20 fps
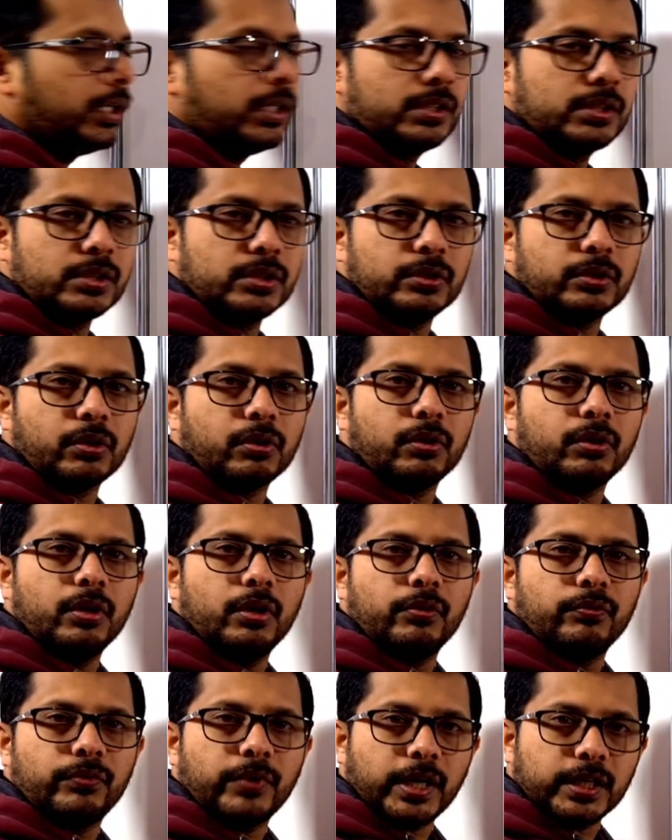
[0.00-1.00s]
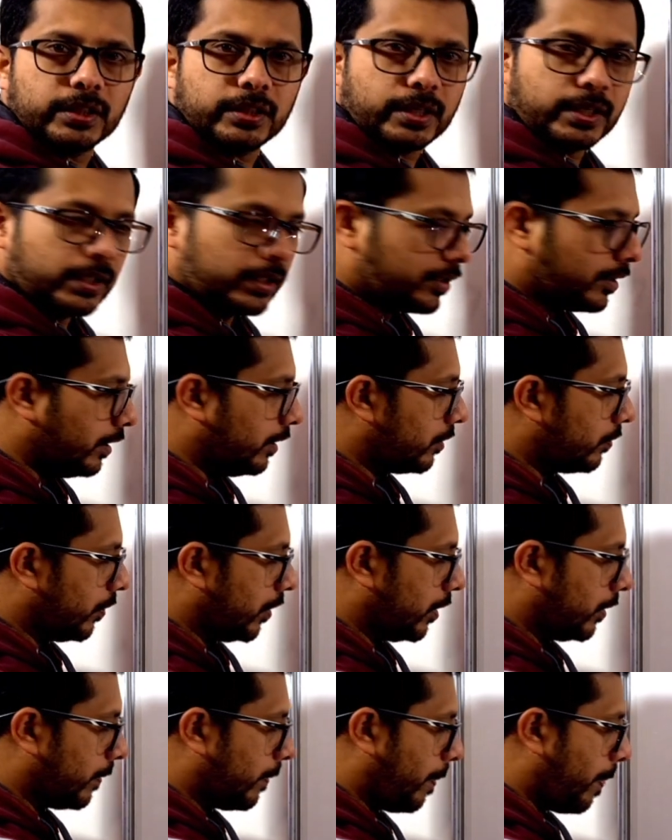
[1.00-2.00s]
0. Factorize this
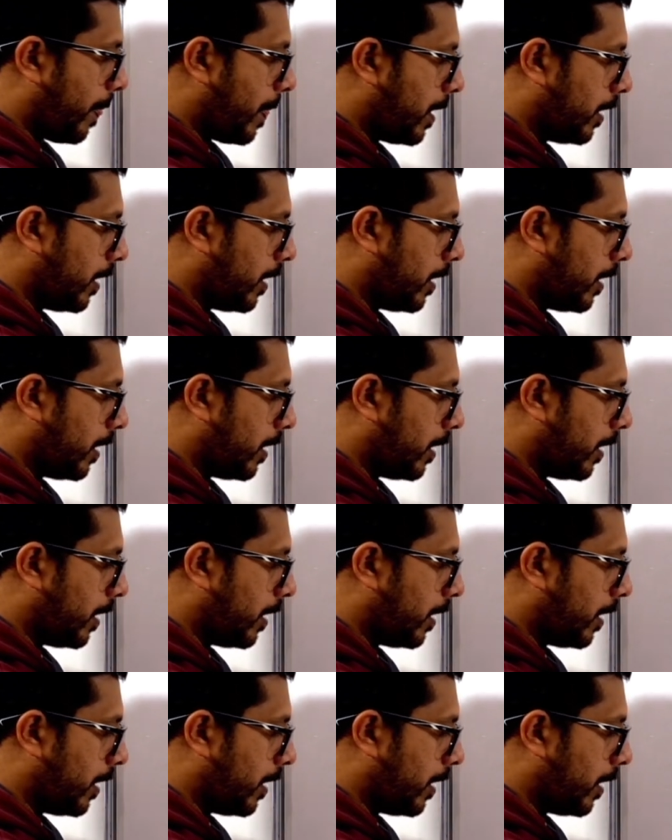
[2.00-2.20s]
one.